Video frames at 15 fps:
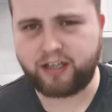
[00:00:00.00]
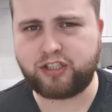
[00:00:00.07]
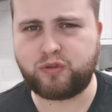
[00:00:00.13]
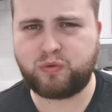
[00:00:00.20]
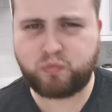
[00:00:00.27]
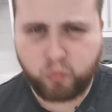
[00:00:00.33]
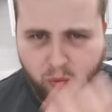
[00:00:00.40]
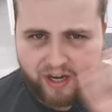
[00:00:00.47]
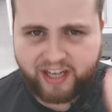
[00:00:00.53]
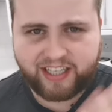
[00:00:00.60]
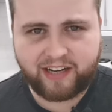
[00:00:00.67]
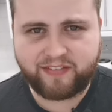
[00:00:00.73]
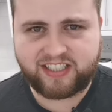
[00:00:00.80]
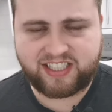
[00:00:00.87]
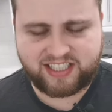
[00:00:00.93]
So it's
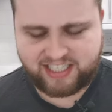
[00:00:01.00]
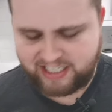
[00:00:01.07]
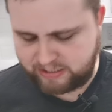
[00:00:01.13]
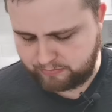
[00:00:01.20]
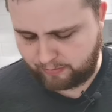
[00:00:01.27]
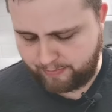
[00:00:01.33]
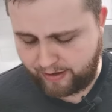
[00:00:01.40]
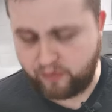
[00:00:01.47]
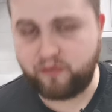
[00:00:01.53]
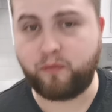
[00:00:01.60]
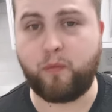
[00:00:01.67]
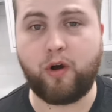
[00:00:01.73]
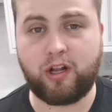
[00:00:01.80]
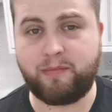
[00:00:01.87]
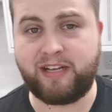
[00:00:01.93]
weird having seeds in my
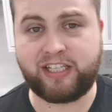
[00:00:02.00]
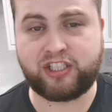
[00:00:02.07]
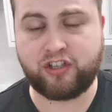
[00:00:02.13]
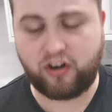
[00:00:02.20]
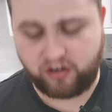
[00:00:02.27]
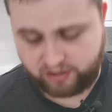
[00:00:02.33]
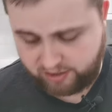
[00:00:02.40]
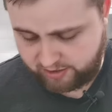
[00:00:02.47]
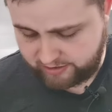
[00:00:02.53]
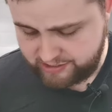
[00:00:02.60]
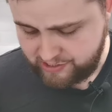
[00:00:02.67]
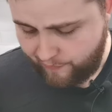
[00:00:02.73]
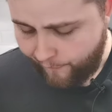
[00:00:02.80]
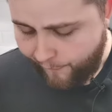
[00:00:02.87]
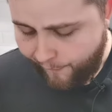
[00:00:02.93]
mouth while I'm eating chocolate.